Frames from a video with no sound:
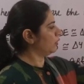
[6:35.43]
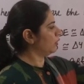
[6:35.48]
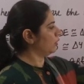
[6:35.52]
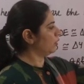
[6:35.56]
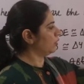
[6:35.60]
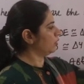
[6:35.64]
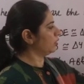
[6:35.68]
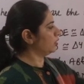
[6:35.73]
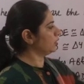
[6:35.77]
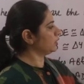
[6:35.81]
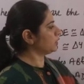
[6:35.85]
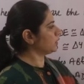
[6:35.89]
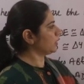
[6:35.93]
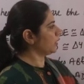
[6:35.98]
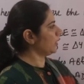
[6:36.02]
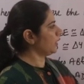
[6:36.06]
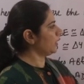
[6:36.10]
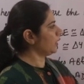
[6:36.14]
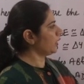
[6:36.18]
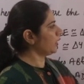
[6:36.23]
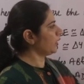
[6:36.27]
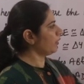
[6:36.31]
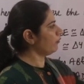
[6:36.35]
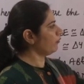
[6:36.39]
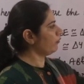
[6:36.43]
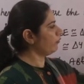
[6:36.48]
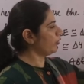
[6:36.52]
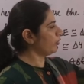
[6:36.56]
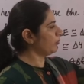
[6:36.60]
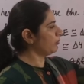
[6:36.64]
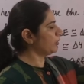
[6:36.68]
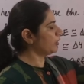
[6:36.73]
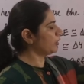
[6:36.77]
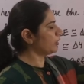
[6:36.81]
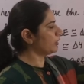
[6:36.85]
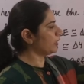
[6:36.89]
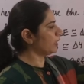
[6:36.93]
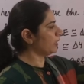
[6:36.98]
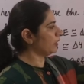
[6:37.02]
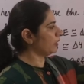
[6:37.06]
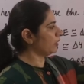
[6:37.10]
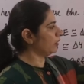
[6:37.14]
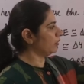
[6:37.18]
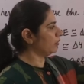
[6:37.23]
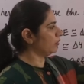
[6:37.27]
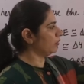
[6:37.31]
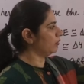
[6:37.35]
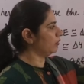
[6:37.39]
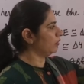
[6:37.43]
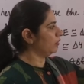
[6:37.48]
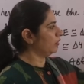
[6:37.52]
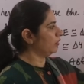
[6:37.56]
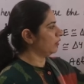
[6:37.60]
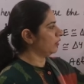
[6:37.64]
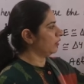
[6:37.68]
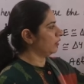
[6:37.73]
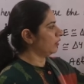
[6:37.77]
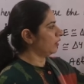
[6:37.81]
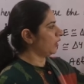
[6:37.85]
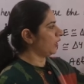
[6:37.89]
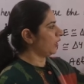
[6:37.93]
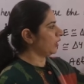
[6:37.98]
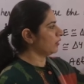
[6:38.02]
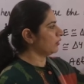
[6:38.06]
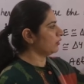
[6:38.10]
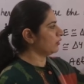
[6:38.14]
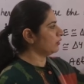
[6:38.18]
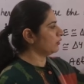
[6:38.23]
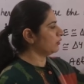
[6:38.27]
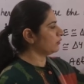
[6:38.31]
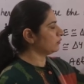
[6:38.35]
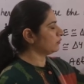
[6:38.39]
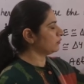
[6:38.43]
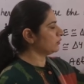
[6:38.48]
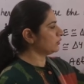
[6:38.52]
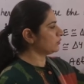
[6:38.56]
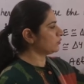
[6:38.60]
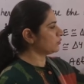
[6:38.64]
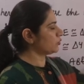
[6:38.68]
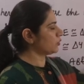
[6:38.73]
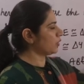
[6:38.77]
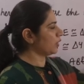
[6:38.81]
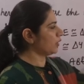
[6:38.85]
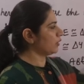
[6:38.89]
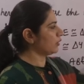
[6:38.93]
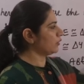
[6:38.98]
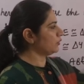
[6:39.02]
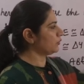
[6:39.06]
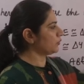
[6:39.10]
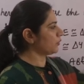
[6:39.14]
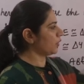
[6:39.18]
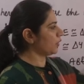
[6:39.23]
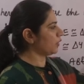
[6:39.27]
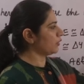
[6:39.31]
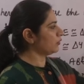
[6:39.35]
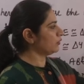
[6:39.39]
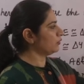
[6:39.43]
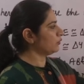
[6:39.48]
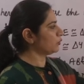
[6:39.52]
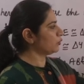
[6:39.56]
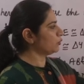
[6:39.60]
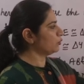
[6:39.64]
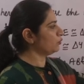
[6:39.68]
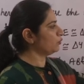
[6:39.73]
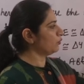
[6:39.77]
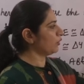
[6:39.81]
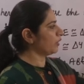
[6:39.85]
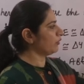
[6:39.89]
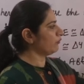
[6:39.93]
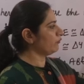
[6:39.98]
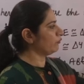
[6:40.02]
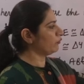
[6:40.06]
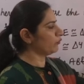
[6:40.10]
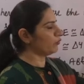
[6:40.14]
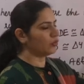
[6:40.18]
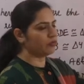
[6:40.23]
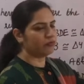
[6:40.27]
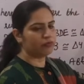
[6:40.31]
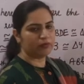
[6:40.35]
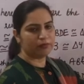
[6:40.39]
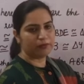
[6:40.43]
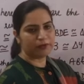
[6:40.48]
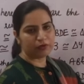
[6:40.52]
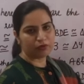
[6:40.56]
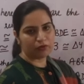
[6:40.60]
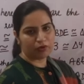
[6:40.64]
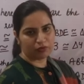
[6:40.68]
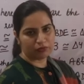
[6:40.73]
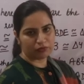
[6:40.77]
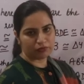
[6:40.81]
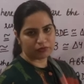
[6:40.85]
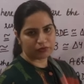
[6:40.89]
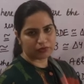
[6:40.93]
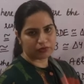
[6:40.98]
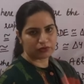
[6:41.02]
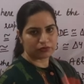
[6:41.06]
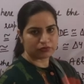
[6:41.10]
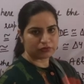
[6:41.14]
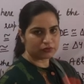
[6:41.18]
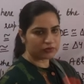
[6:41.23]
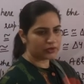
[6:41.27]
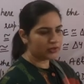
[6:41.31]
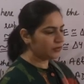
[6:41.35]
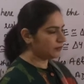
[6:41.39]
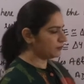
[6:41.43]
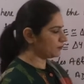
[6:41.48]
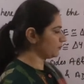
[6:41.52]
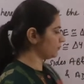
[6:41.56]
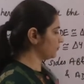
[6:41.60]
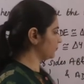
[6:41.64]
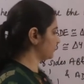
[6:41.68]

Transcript: this EF will be the diagonal angle, this triangle 2 and 4 will be congruent. Okay.